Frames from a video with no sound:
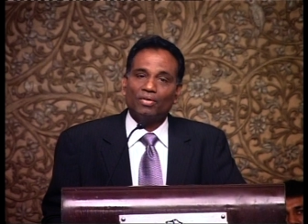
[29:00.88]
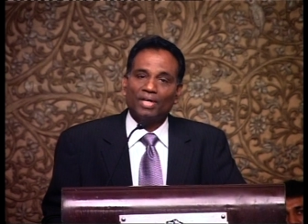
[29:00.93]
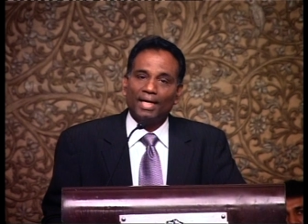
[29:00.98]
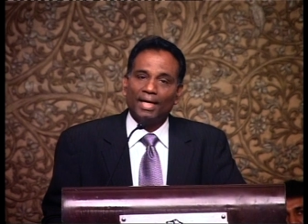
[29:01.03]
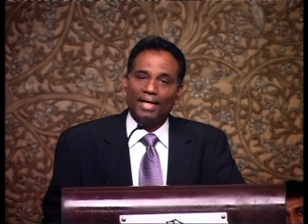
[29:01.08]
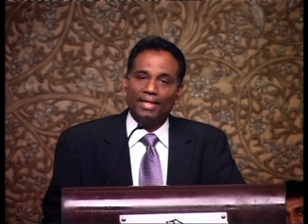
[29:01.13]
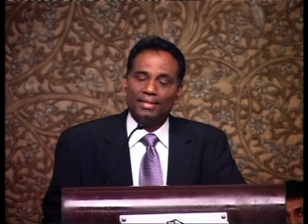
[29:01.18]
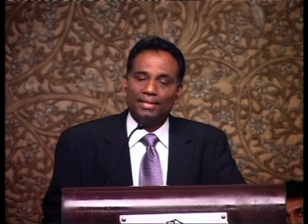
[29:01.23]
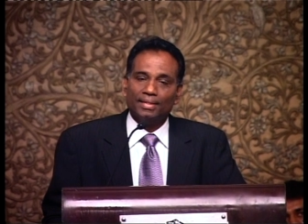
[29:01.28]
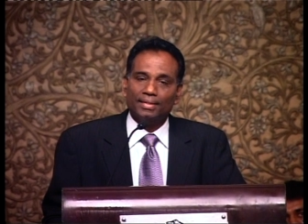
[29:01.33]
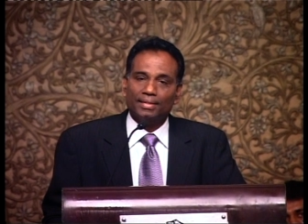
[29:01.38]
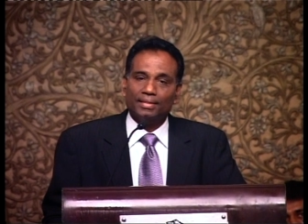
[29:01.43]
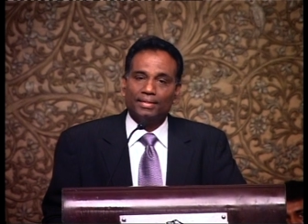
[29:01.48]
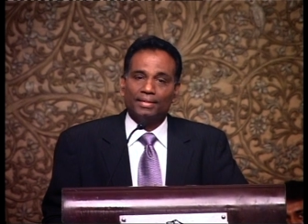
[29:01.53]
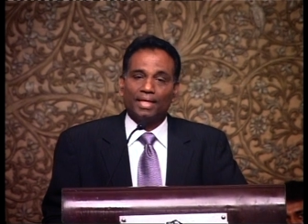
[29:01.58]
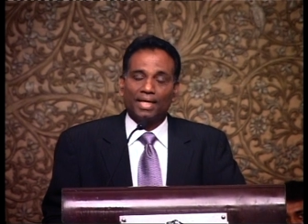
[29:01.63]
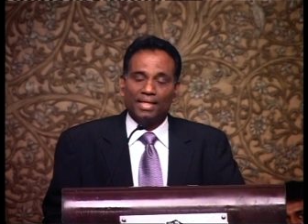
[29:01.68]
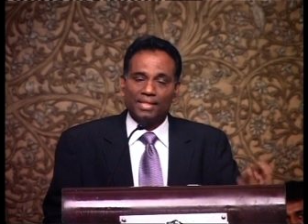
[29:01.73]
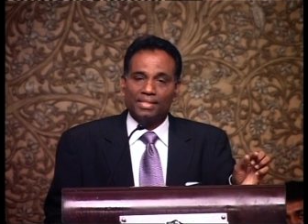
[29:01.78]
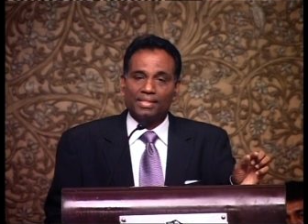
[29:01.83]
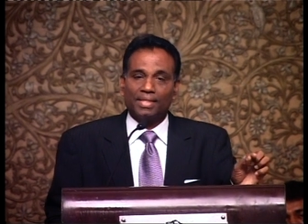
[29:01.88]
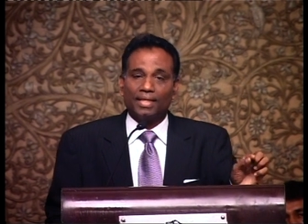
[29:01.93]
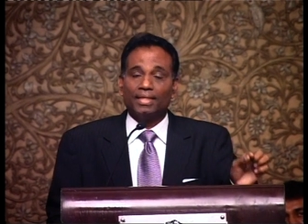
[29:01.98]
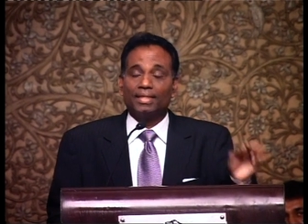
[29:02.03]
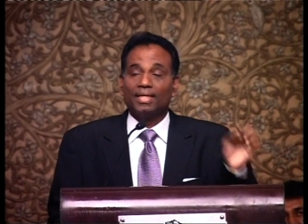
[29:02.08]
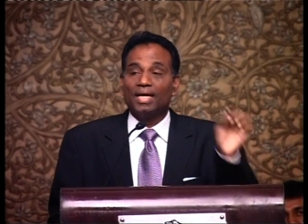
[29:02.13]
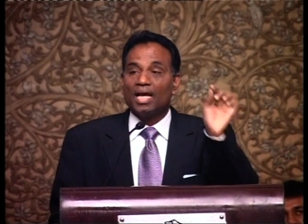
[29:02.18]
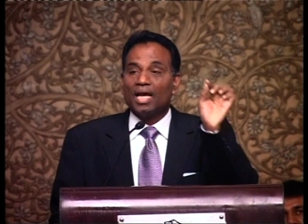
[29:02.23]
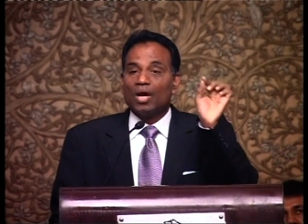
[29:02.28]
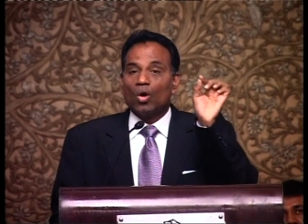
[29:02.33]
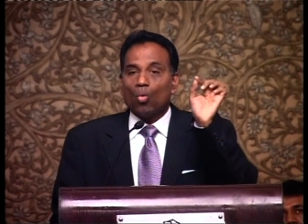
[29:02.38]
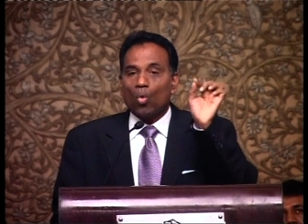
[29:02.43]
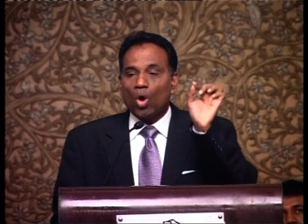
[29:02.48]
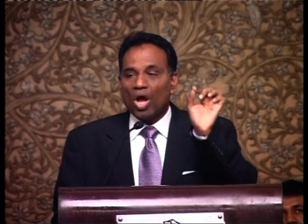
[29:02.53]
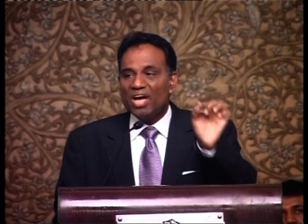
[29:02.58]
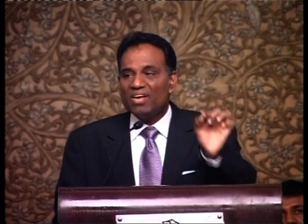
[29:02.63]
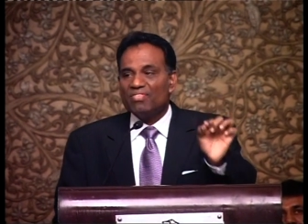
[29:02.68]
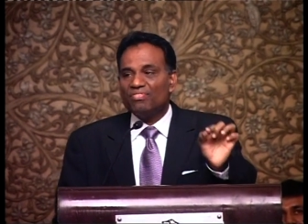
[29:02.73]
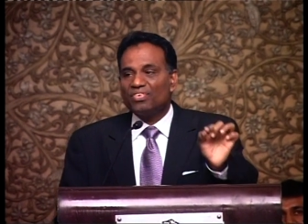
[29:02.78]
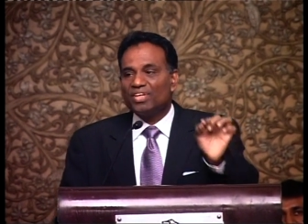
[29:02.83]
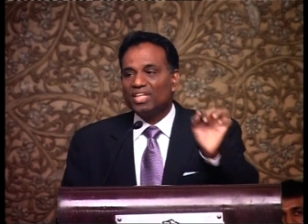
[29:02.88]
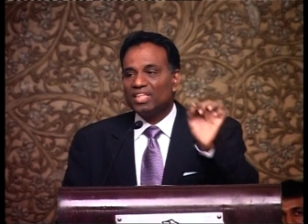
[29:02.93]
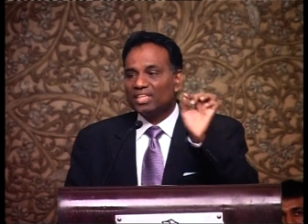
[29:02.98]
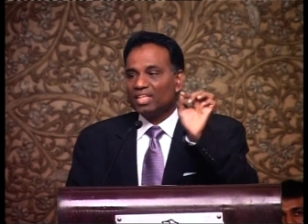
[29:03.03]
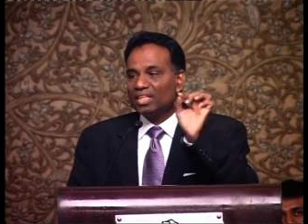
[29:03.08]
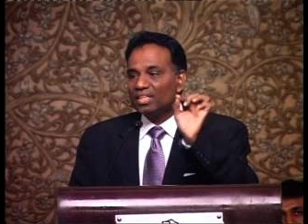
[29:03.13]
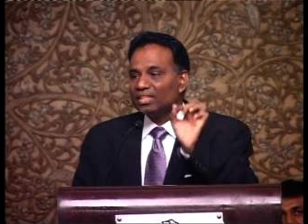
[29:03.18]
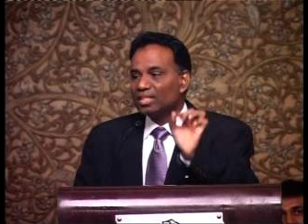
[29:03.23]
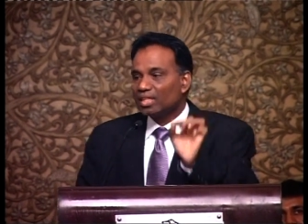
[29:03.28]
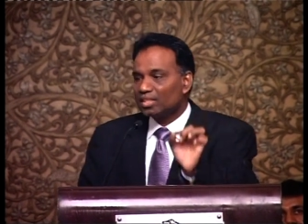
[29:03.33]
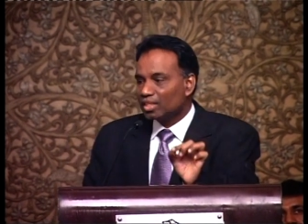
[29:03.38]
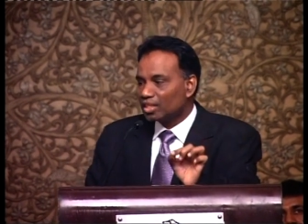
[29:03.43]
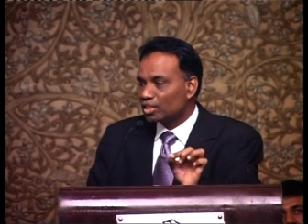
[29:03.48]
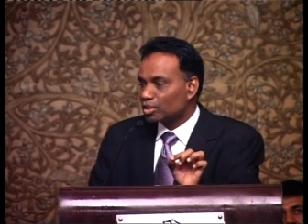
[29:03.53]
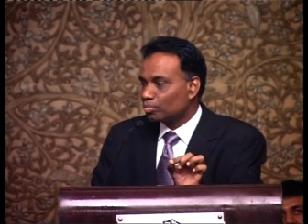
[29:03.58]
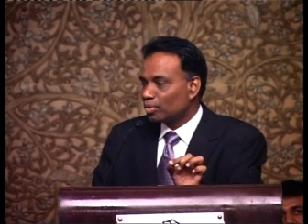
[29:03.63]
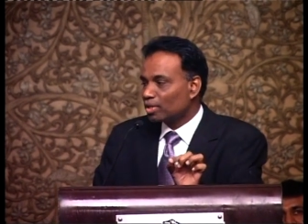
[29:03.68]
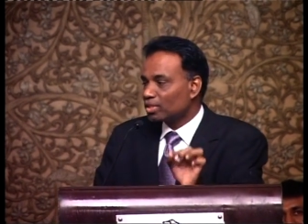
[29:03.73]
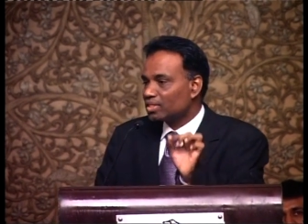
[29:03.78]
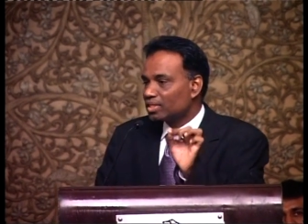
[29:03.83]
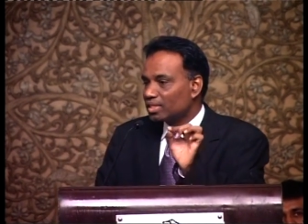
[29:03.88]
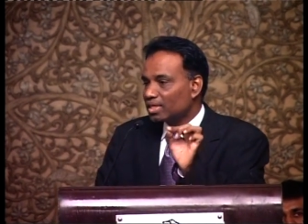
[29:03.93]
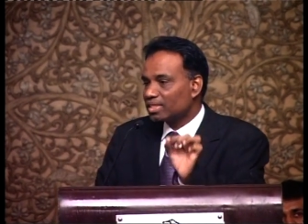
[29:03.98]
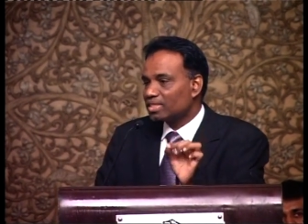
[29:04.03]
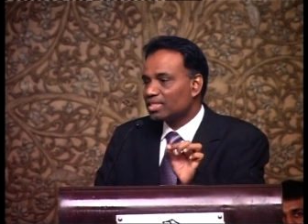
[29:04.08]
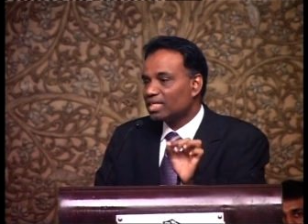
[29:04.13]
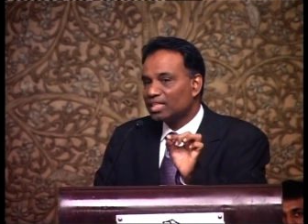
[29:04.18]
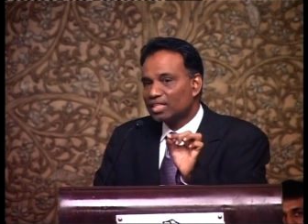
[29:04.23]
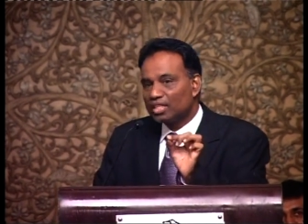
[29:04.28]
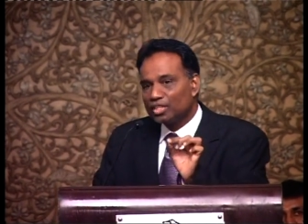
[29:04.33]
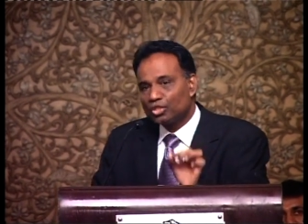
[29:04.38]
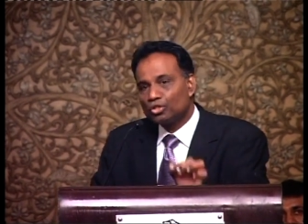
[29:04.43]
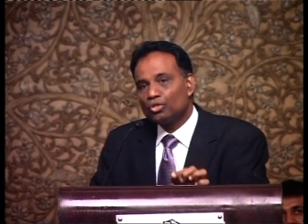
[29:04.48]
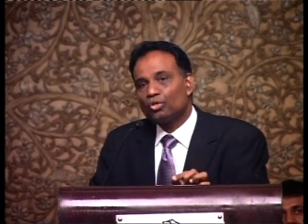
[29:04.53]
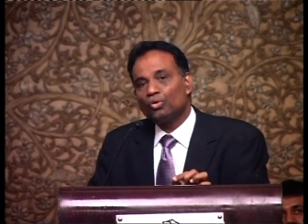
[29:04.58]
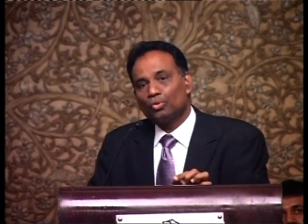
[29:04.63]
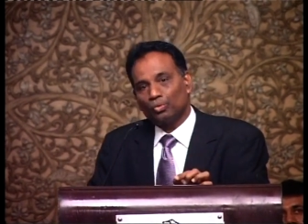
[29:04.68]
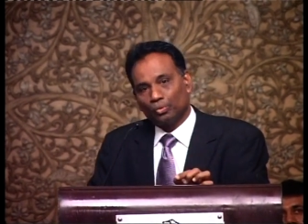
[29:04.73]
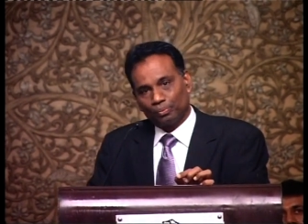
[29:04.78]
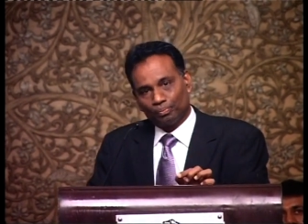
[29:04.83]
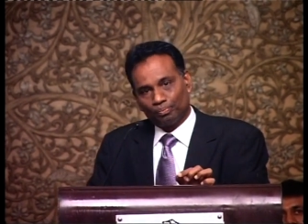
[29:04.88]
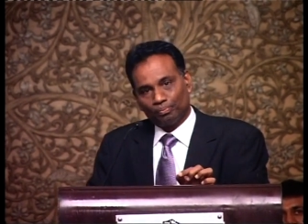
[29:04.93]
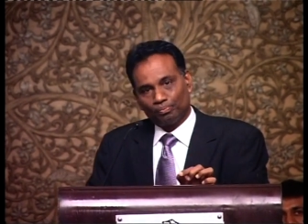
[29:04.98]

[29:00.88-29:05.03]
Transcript: I ended it. I said, Everything that this person has said is true.